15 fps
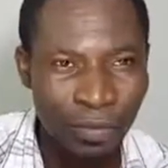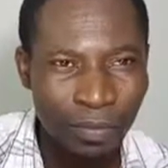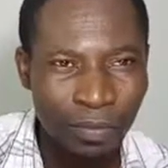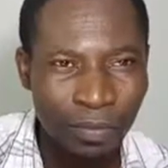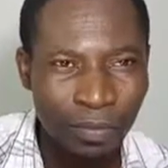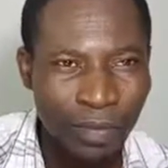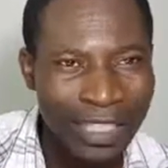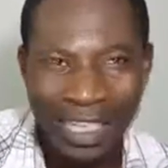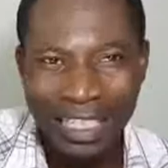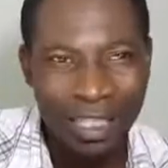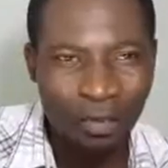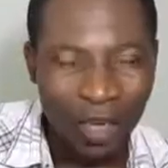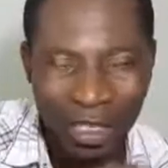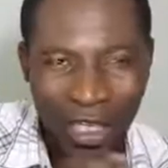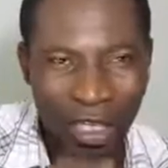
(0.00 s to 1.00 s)
It doesn't
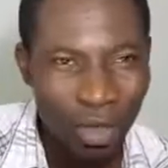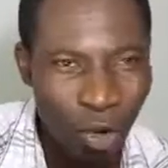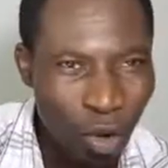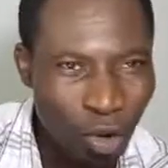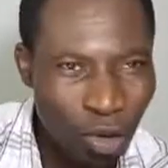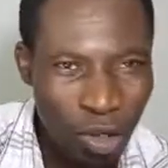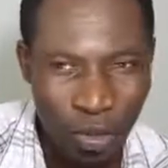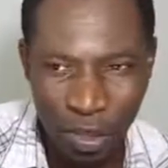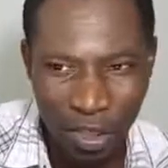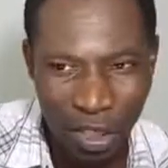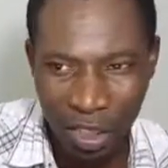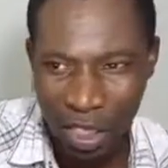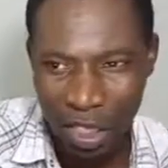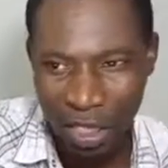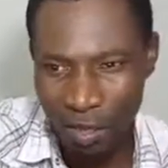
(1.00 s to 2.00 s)
matter the consequences, it
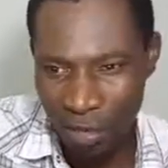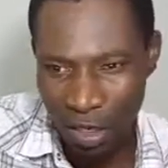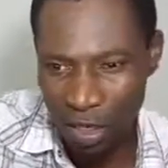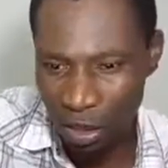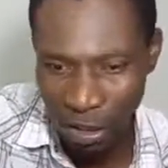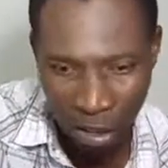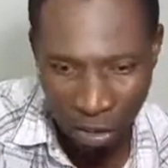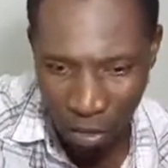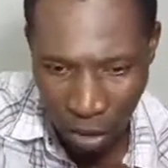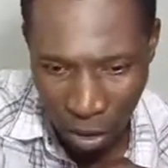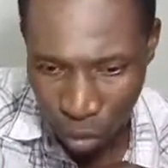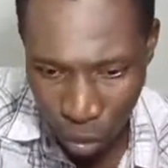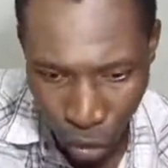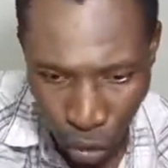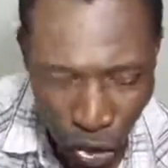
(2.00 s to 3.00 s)
doesn't matter the
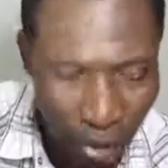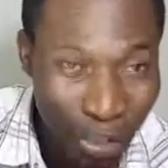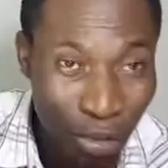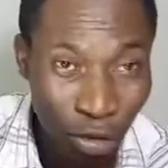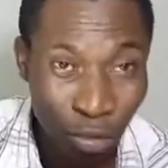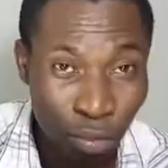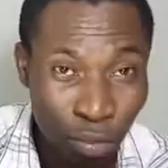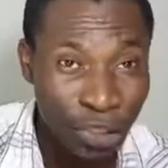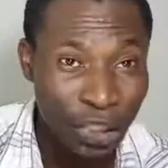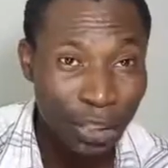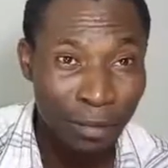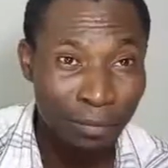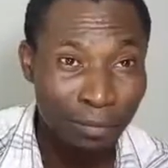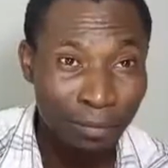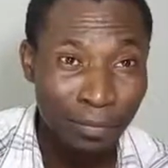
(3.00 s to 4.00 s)
rules that you break.
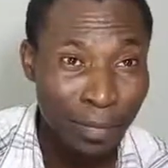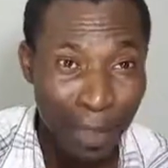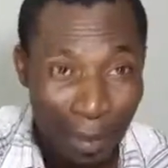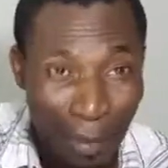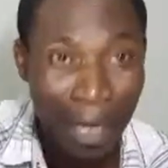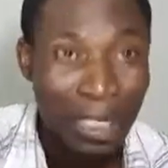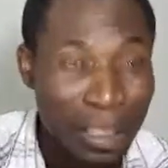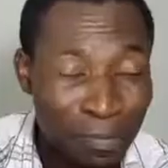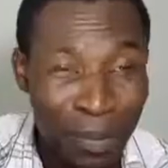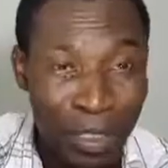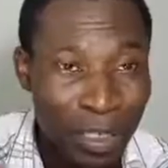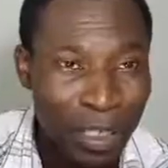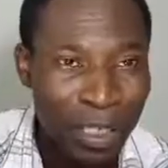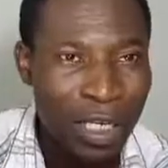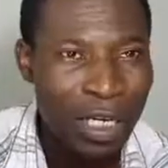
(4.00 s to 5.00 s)
There must
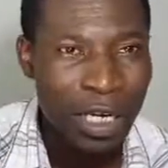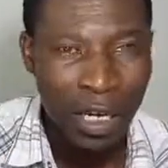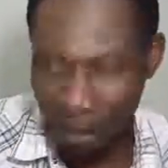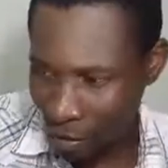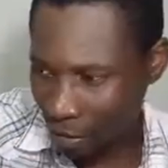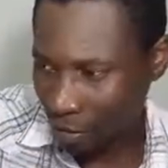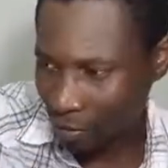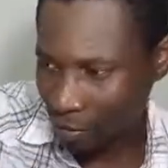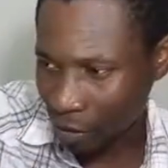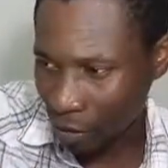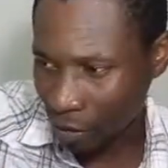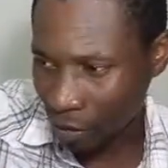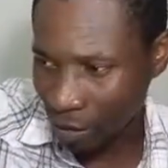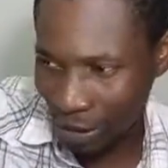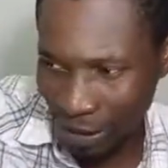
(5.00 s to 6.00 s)
be,
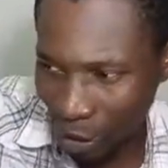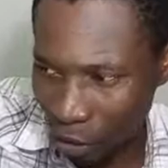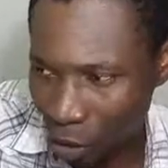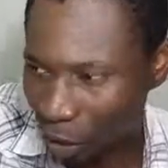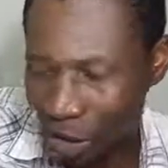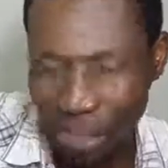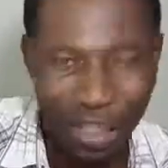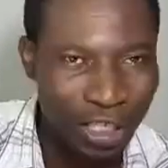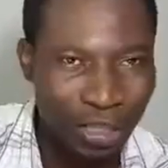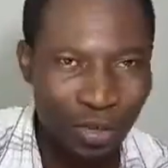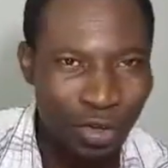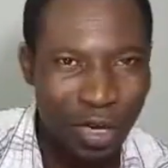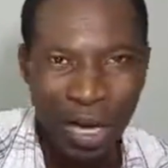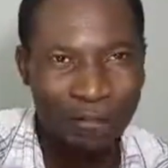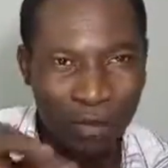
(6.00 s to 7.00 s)
the dishonesty. You
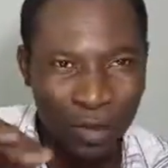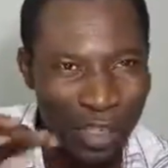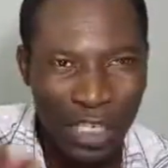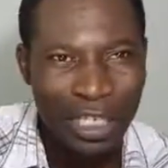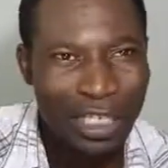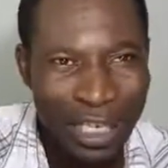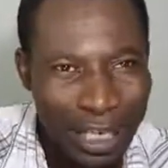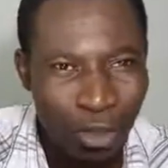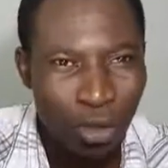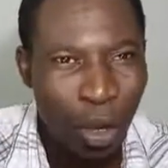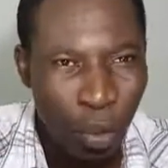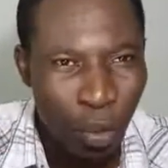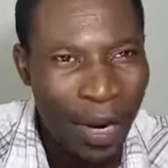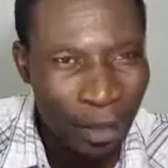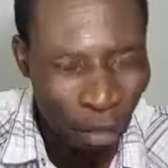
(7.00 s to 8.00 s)
have to just get your
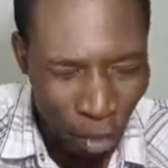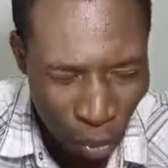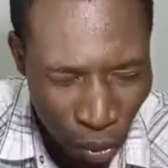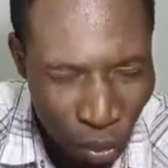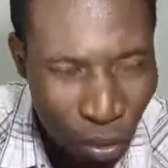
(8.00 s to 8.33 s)
way through.